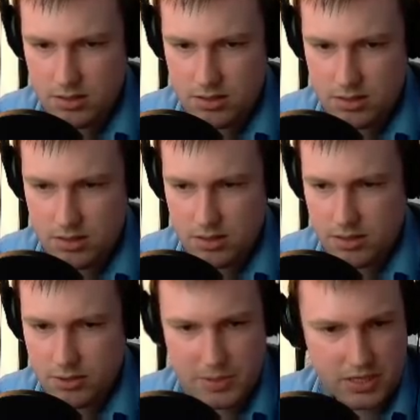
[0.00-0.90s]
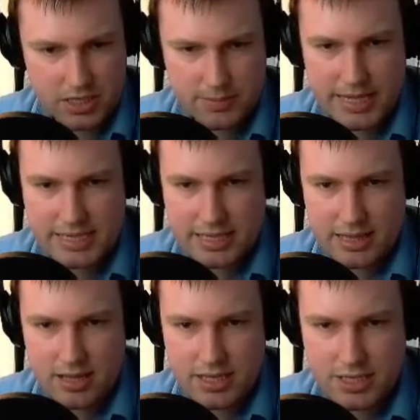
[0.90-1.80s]
You're building a spy
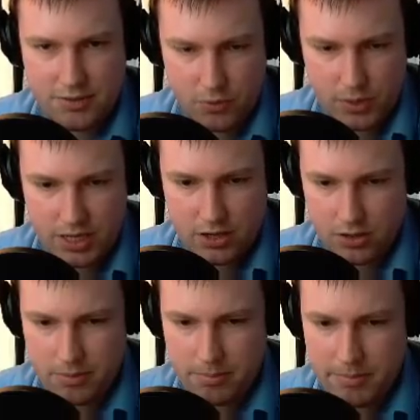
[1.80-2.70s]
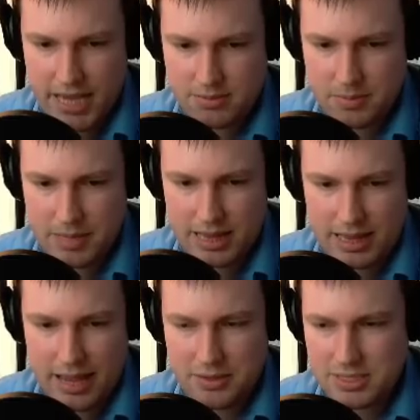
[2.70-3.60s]
satellite. You've already got your maximum
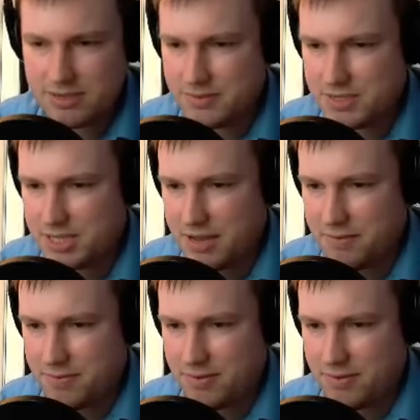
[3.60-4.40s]
allowance of stuff.